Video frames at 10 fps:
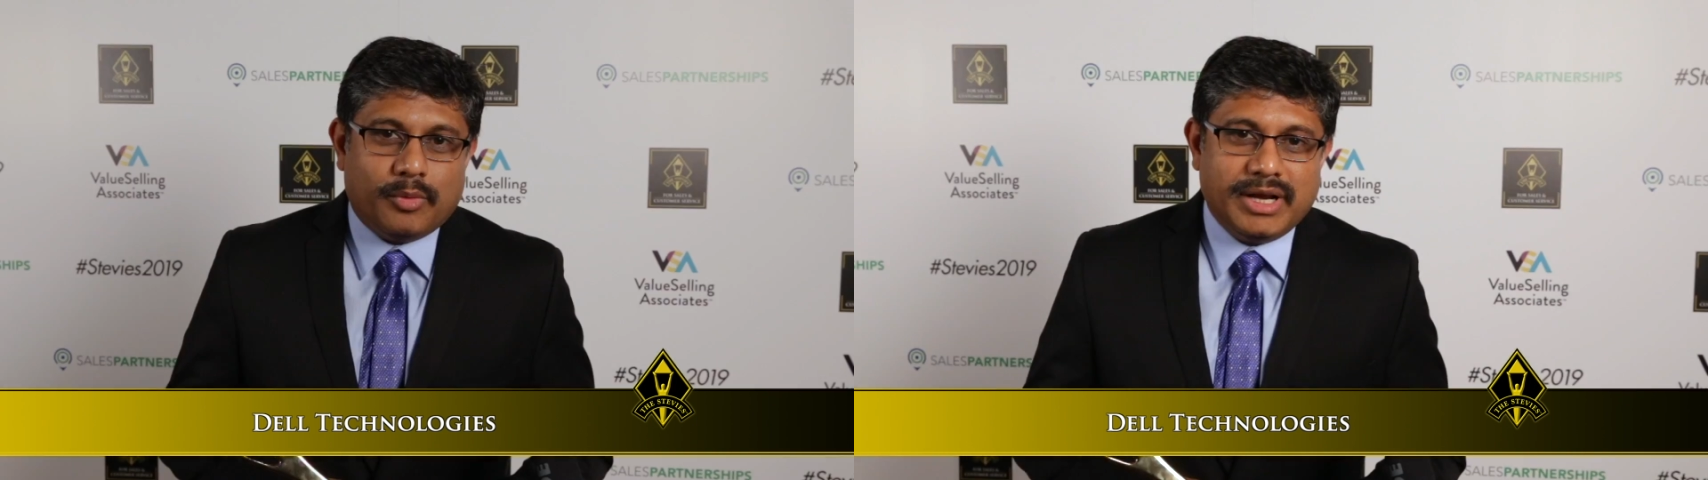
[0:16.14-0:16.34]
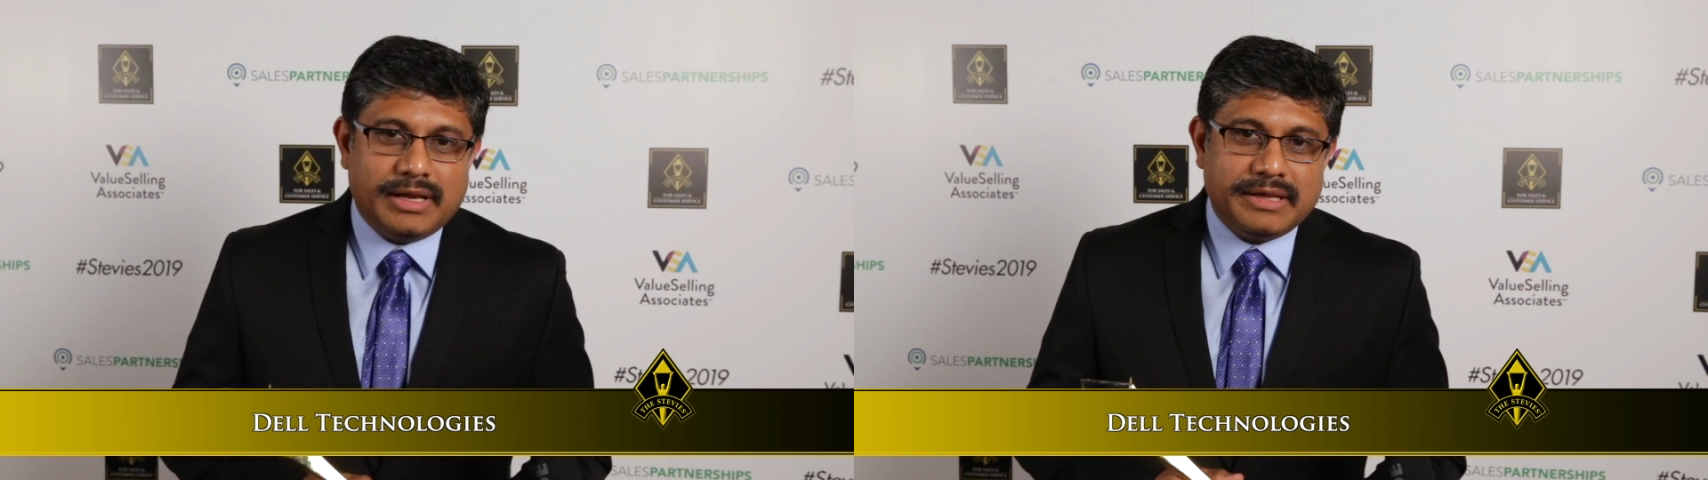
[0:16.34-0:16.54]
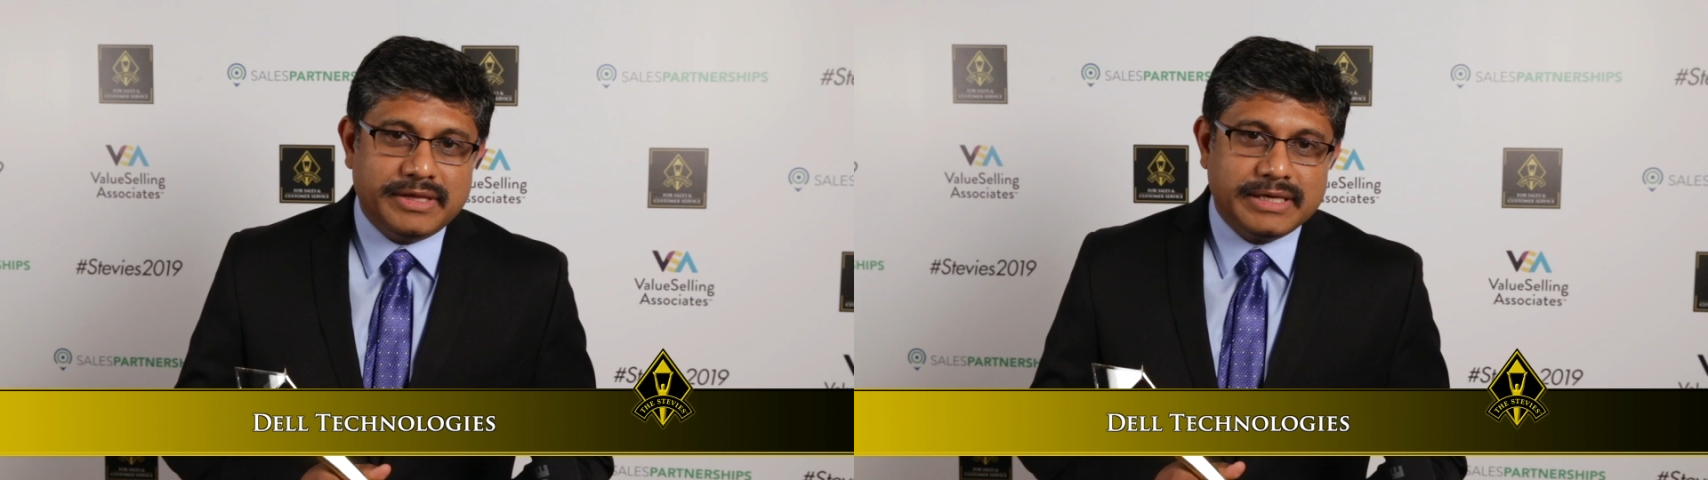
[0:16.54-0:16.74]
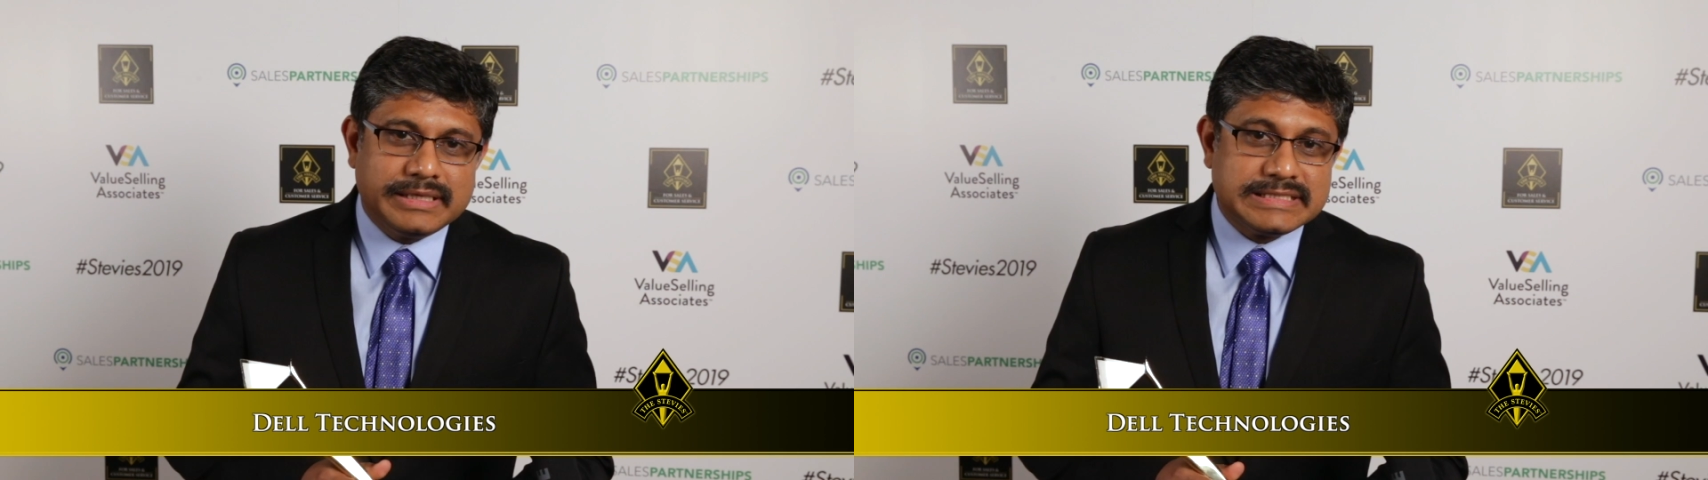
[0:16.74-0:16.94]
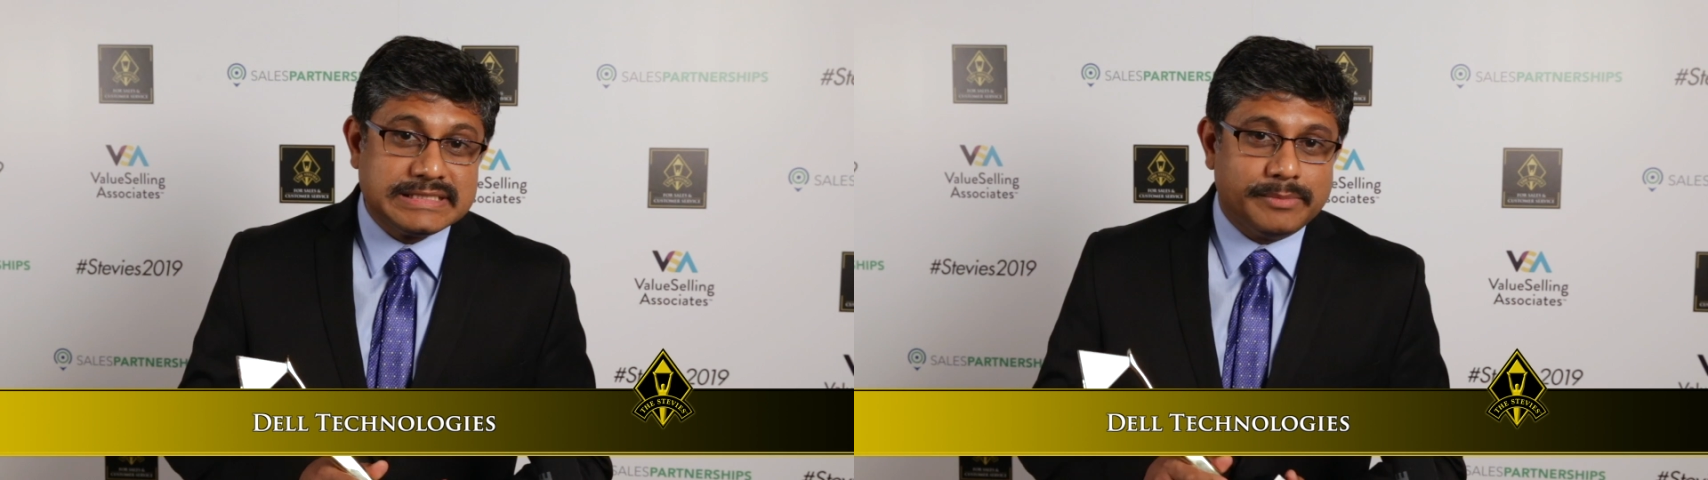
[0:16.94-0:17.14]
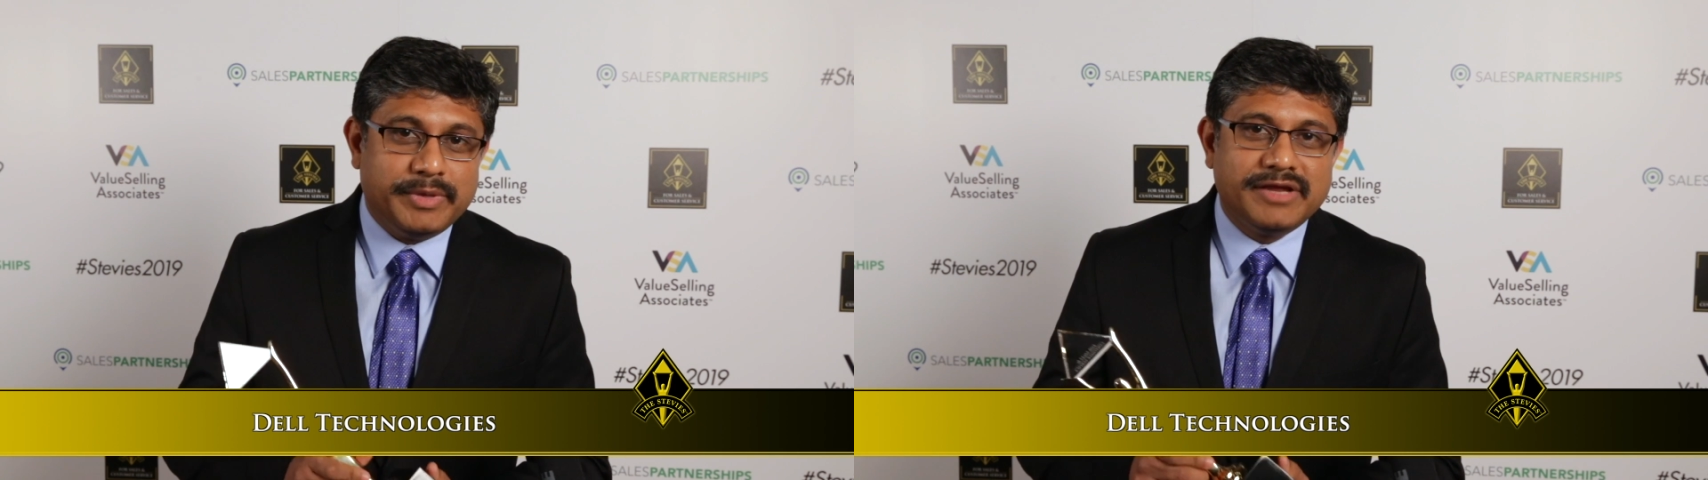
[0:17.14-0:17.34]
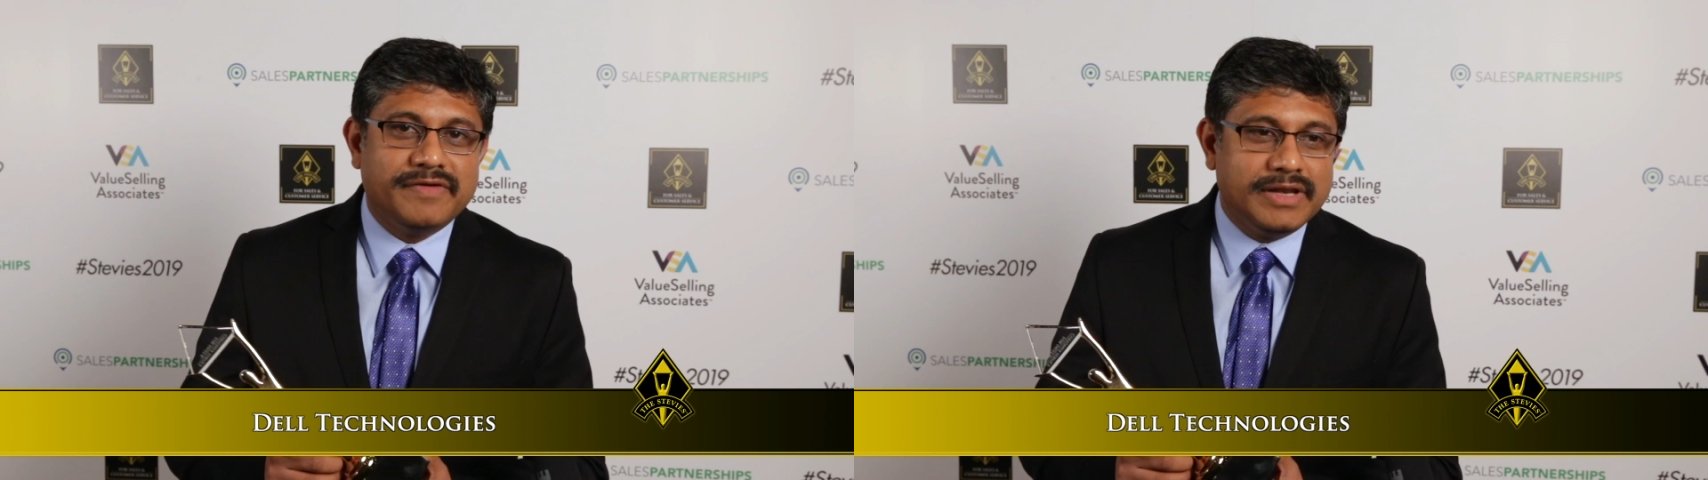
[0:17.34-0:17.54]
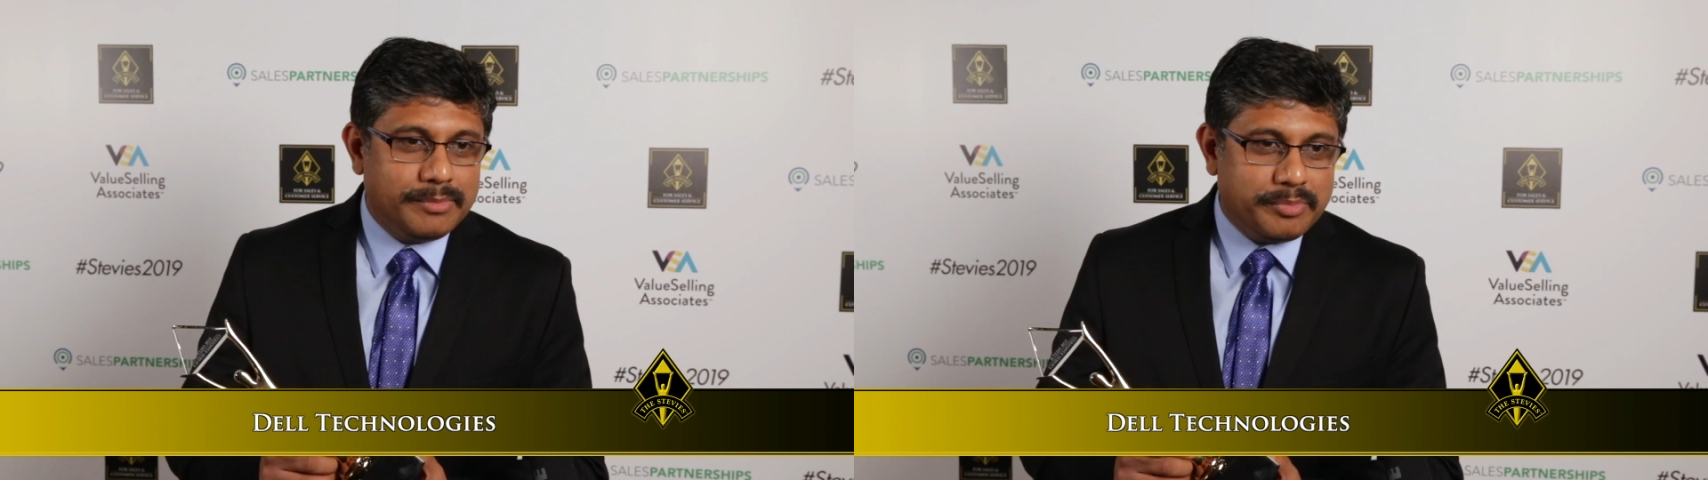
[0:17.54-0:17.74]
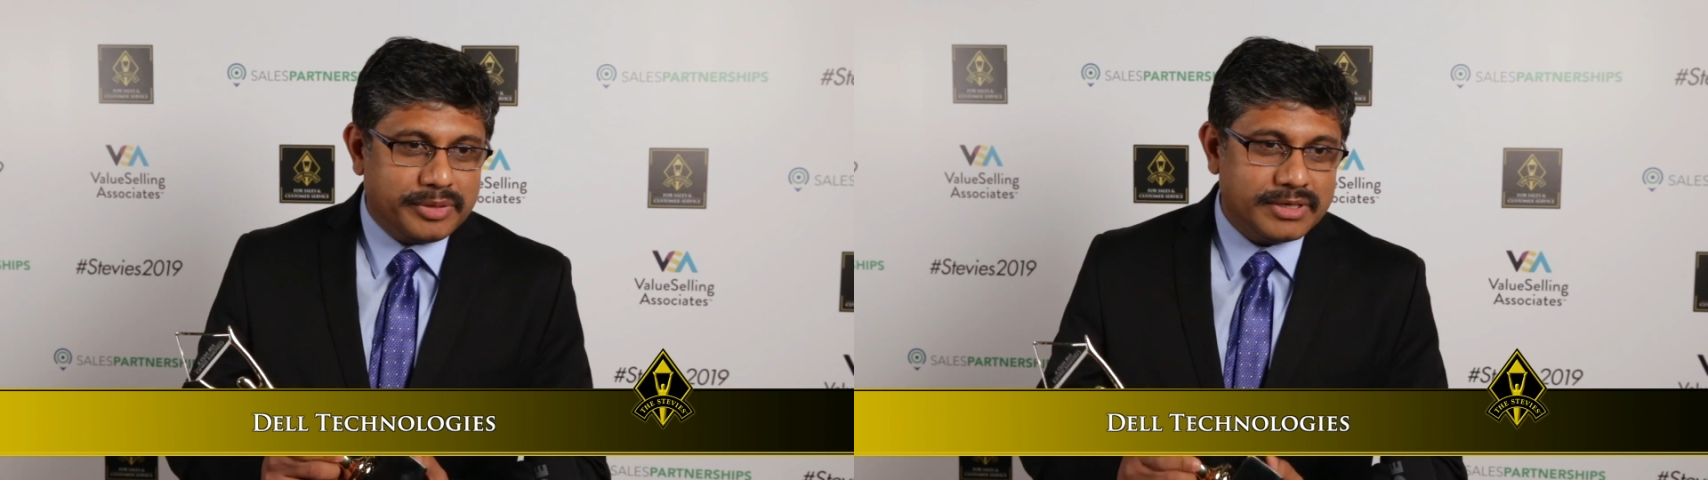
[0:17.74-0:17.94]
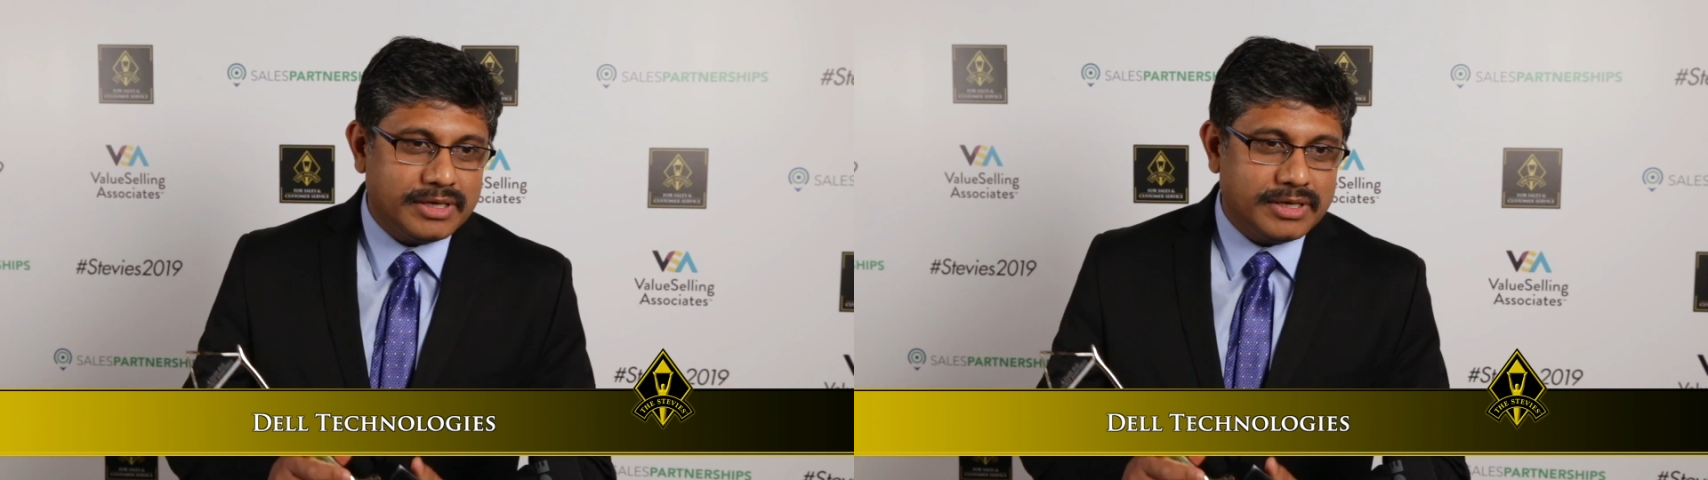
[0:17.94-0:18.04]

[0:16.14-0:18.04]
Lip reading: Well, I think this is a big fillip.